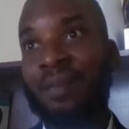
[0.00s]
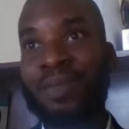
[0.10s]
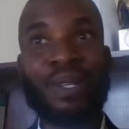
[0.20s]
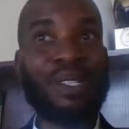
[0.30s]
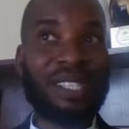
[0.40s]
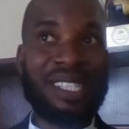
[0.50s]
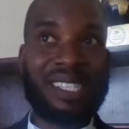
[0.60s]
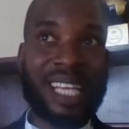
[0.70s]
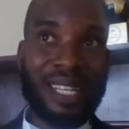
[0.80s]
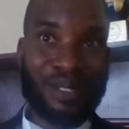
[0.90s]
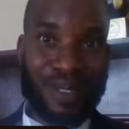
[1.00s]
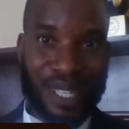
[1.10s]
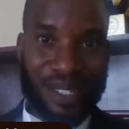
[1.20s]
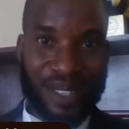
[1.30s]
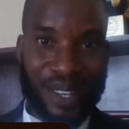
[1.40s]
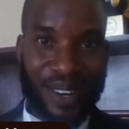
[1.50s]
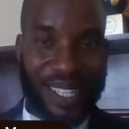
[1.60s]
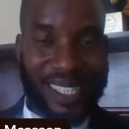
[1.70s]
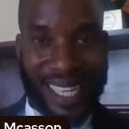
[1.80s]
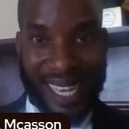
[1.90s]
Those in the Southwest, we
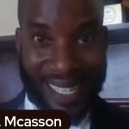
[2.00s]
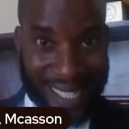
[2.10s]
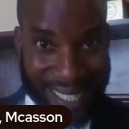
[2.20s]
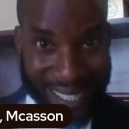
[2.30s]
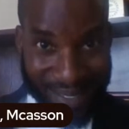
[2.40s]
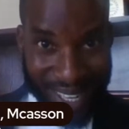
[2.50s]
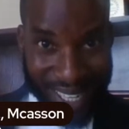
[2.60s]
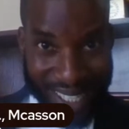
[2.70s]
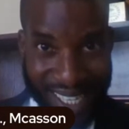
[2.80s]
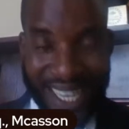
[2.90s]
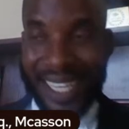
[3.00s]
call it engagement.